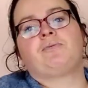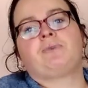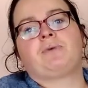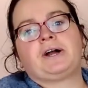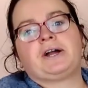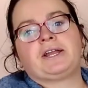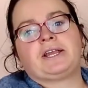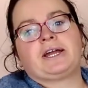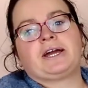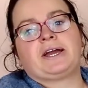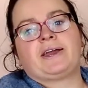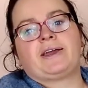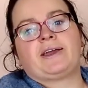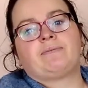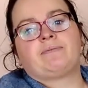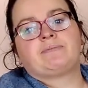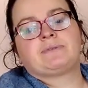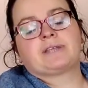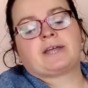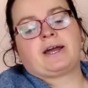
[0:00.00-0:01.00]
my
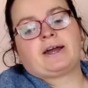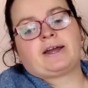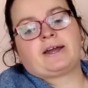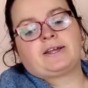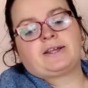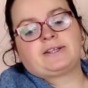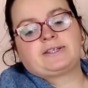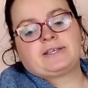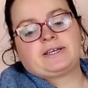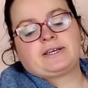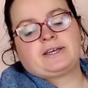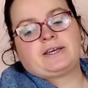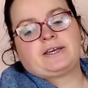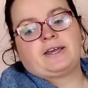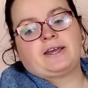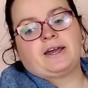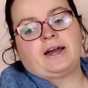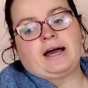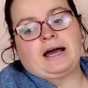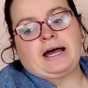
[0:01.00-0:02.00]
name's
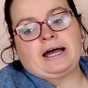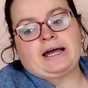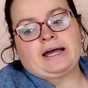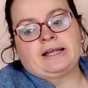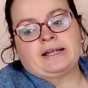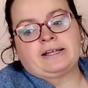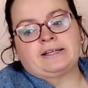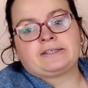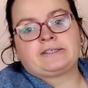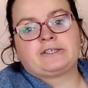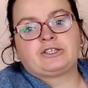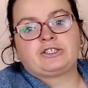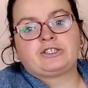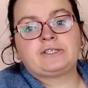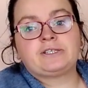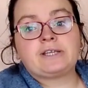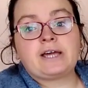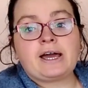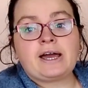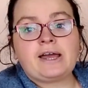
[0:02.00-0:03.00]
Katie and
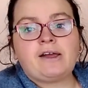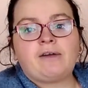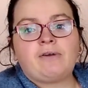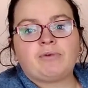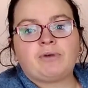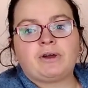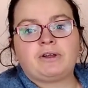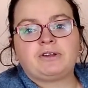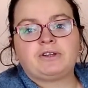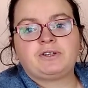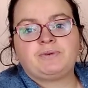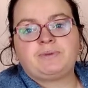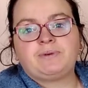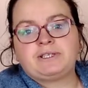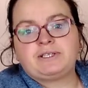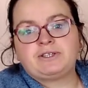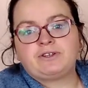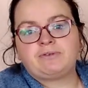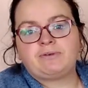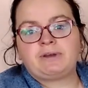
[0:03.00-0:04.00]
today I'm going to be
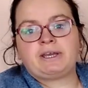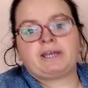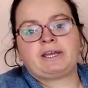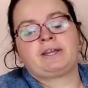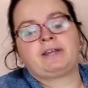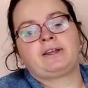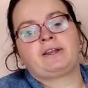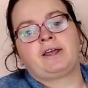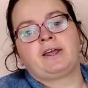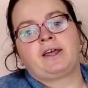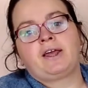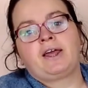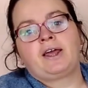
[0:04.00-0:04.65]
doing